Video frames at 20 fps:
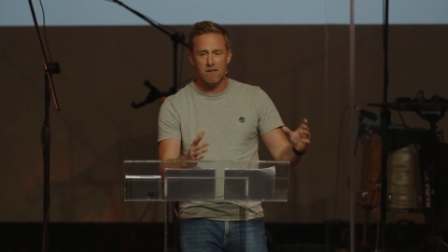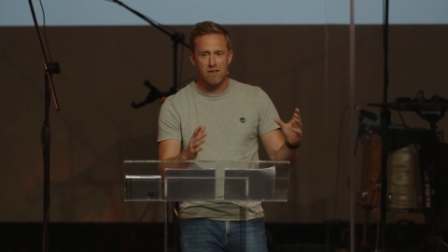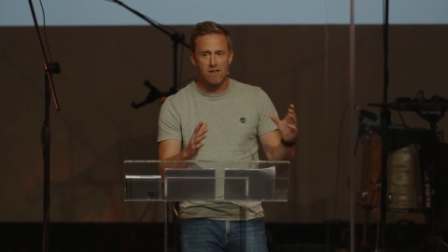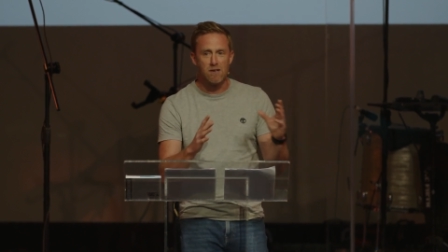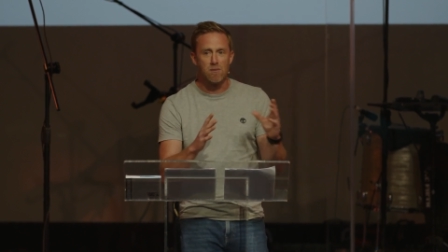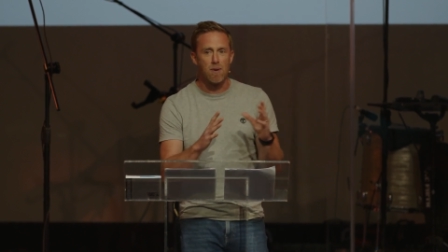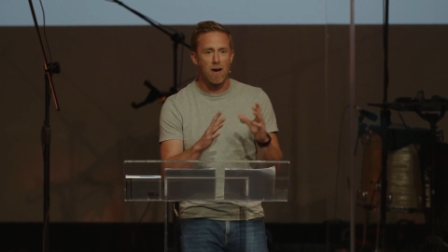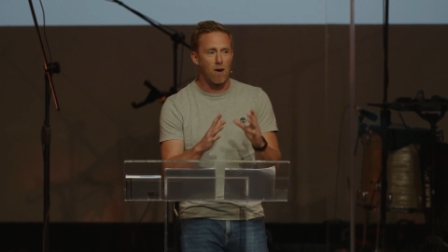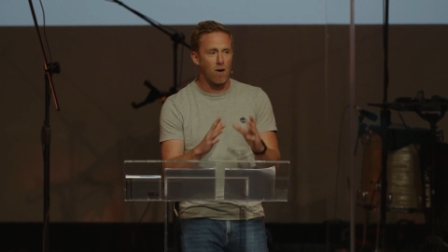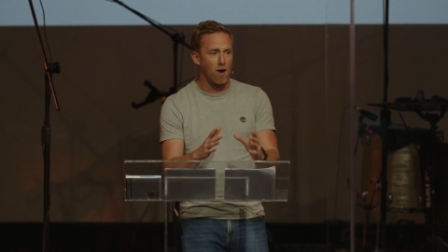This
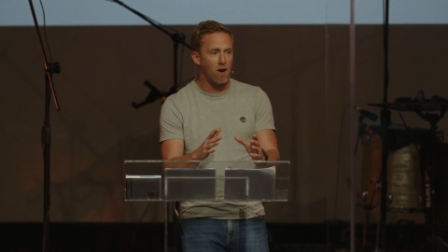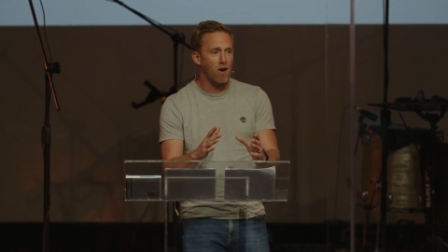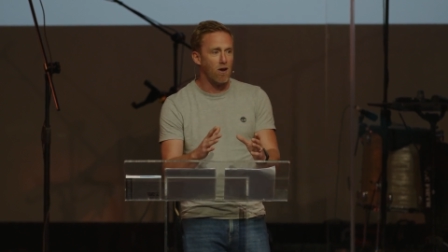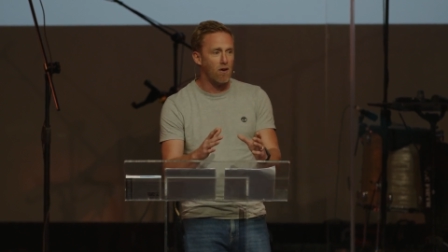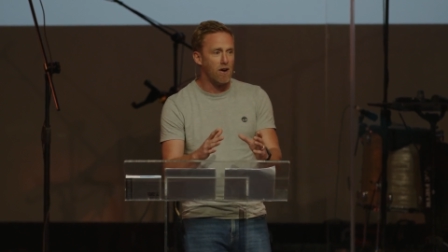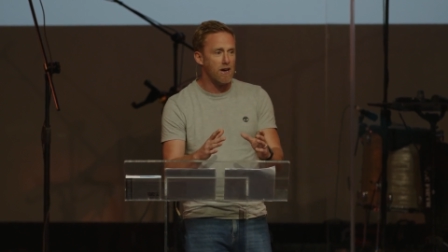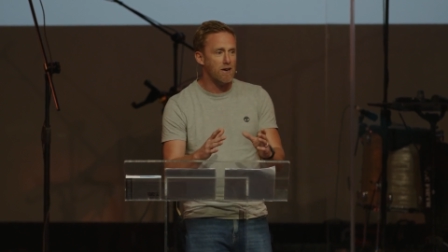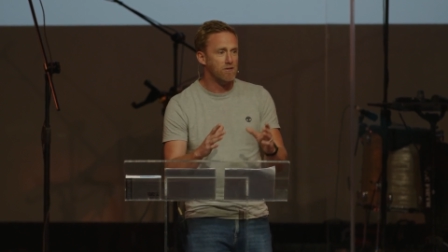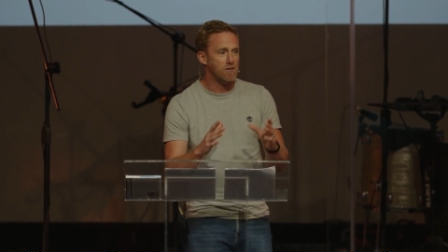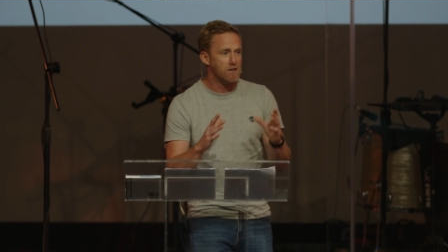is about
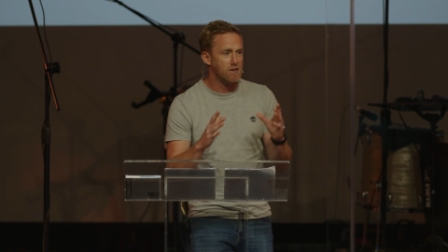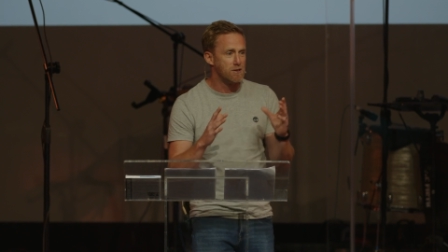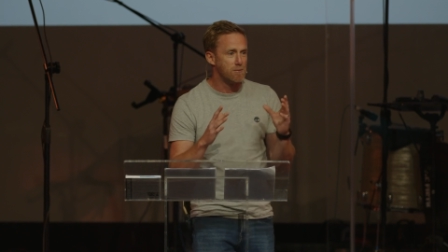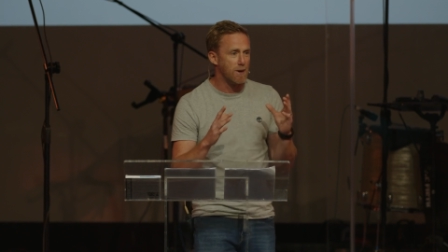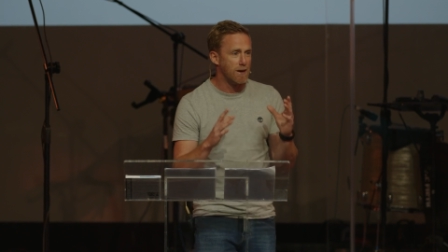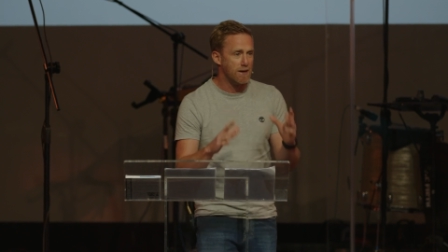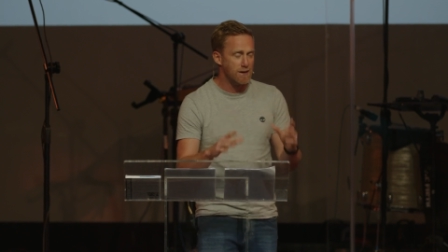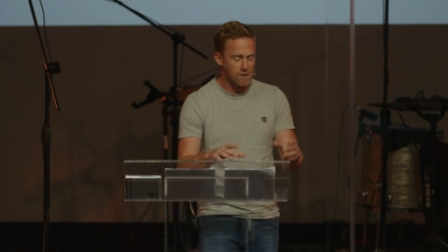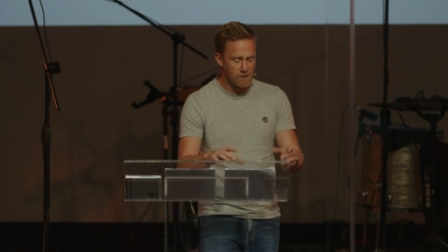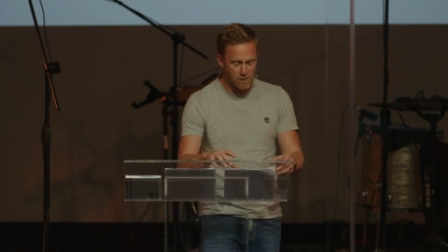lives. This is
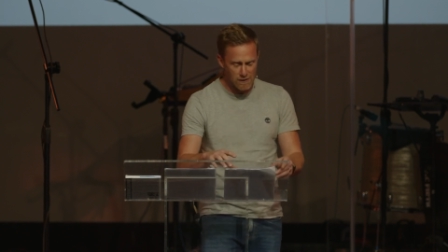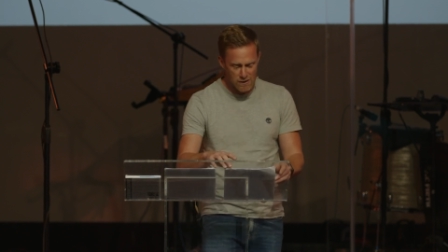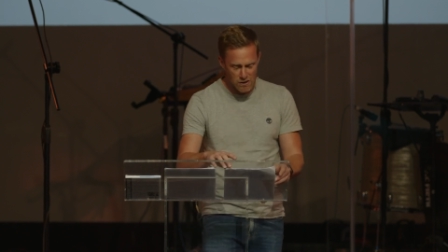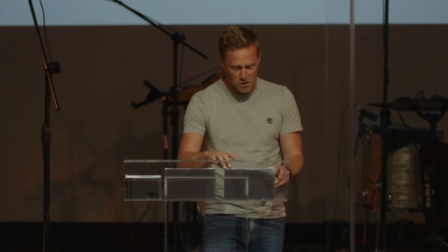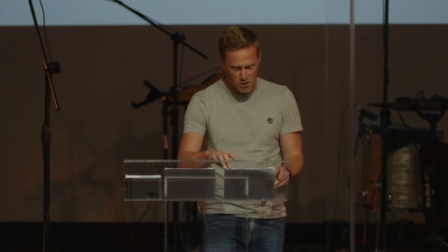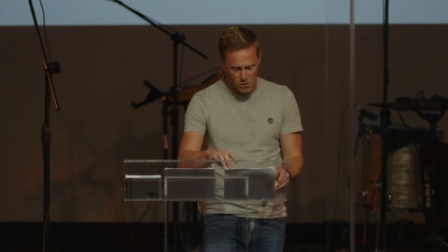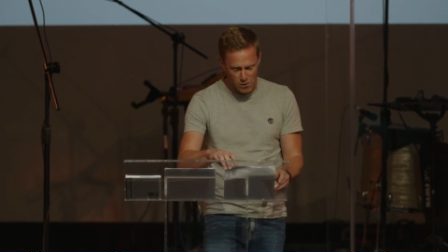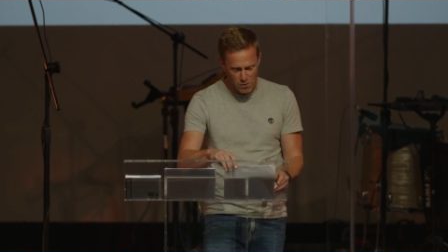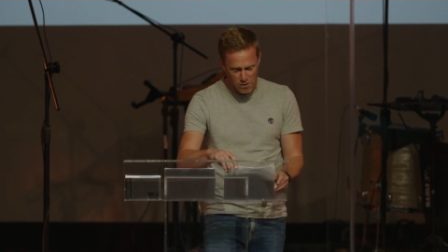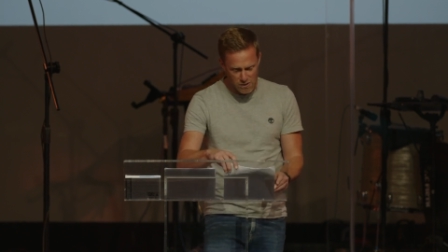about
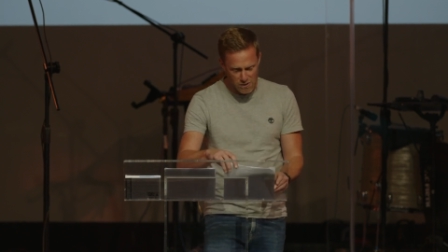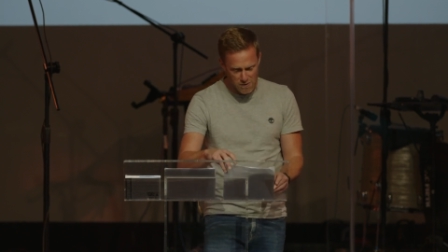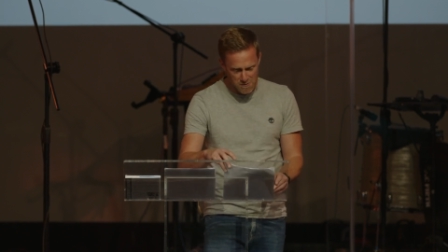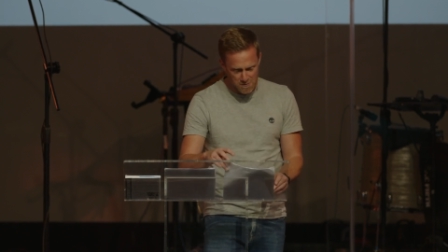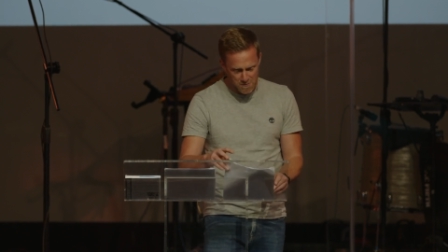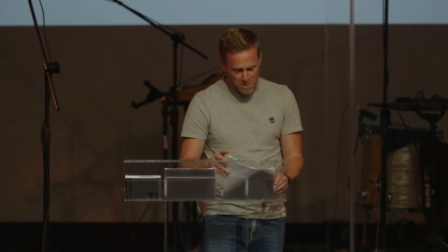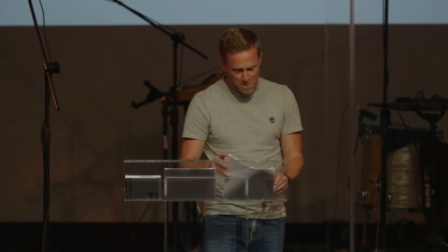individuals.